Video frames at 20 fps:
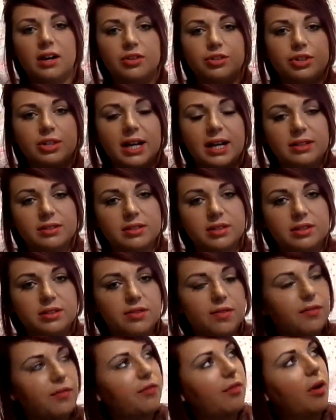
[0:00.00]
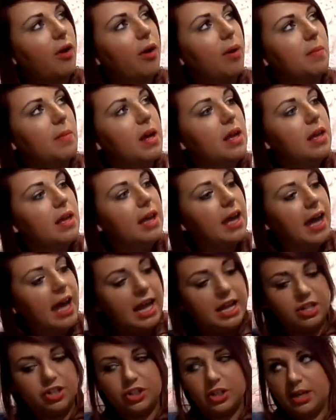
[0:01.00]
trousers from
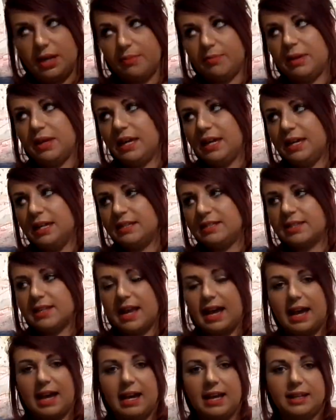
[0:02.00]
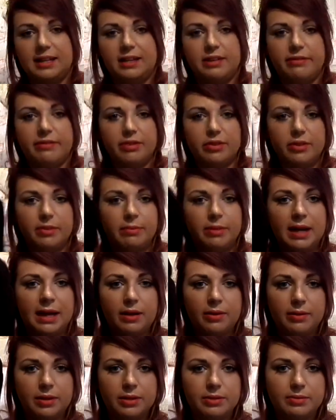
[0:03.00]
H&M Kids, and you've got the black
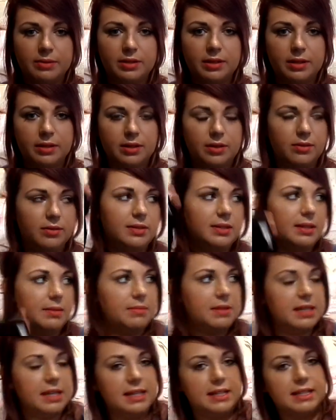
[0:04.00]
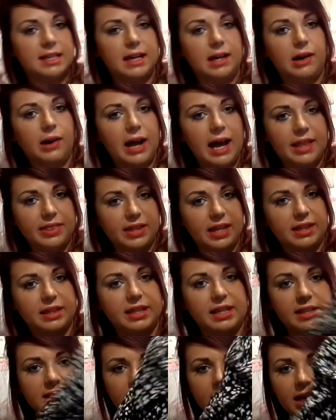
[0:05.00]
ones with the gold zip detail and then
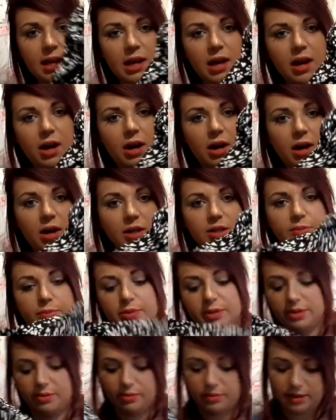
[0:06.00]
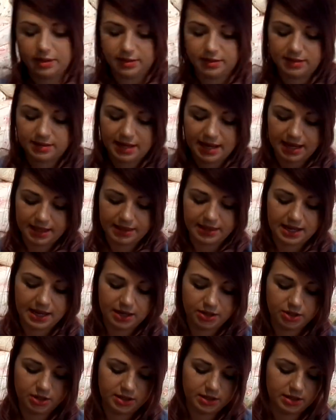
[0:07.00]
these heart print ones, and they're
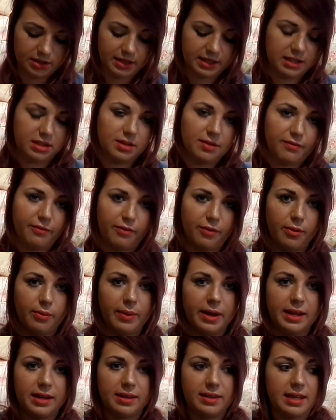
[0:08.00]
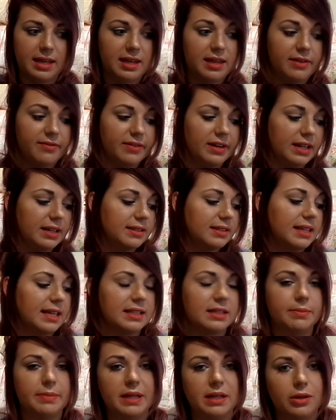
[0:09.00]
just nice for when the evenings get
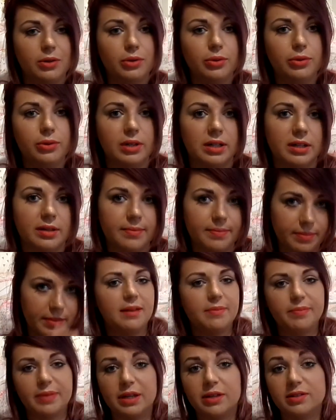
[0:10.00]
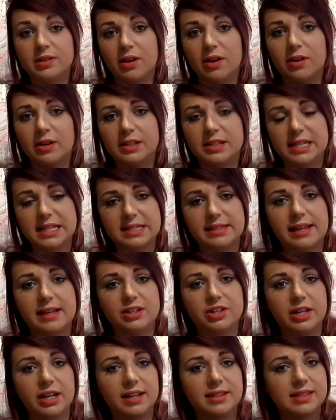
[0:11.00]
a bit cooler. Because our holiday is
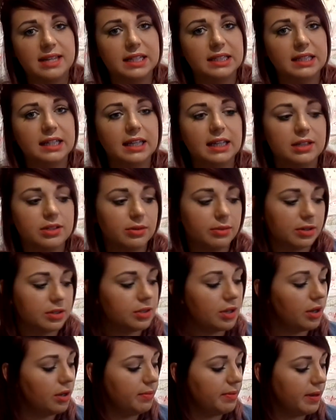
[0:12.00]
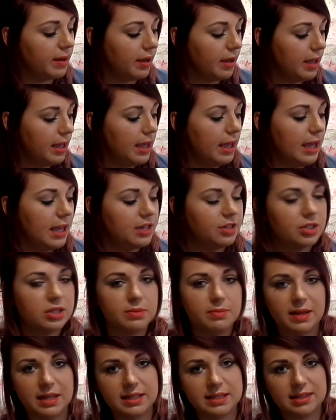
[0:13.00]
actually extending into October, it just
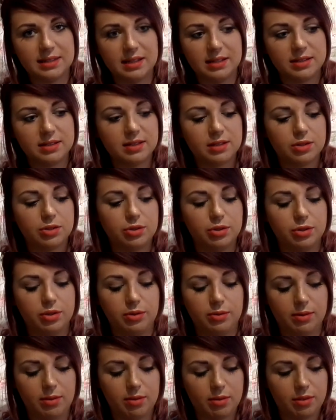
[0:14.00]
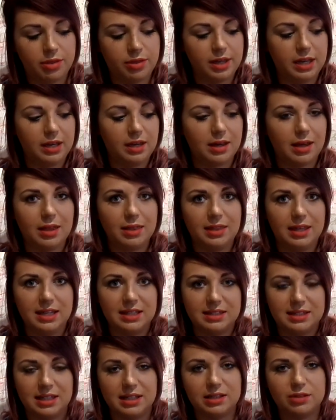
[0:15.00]
makes sense to think these
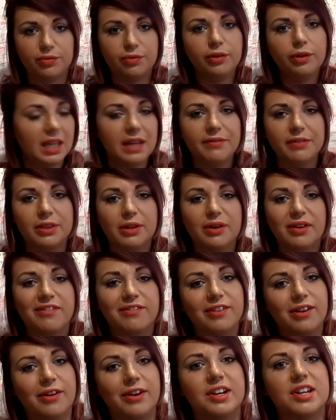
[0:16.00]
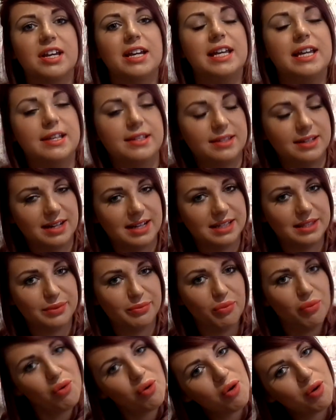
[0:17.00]
things through, even though Florida is nice and
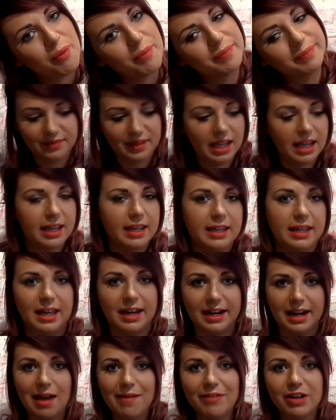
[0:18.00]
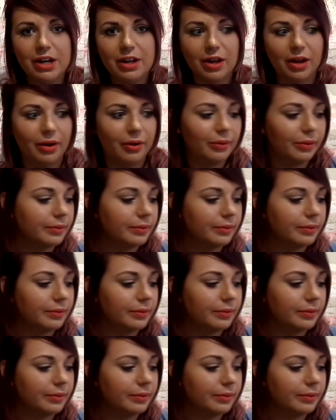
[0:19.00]
warm. You never know.